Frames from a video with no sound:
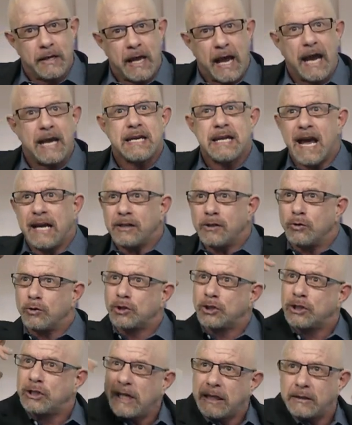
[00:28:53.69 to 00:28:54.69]
and yet you
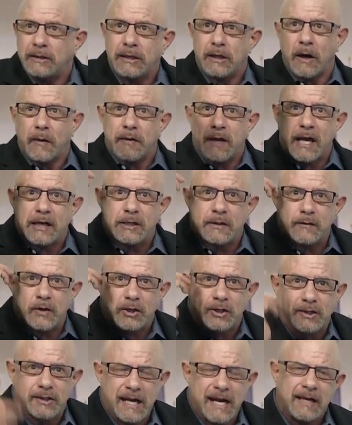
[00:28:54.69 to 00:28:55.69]
sit there on the edge of your
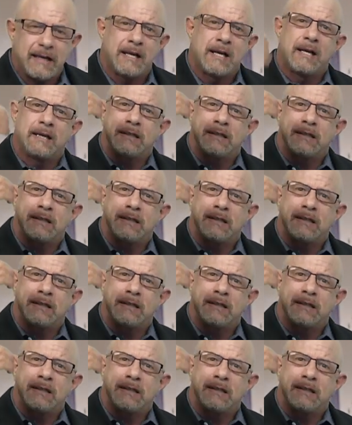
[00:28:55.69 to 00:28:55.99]
seat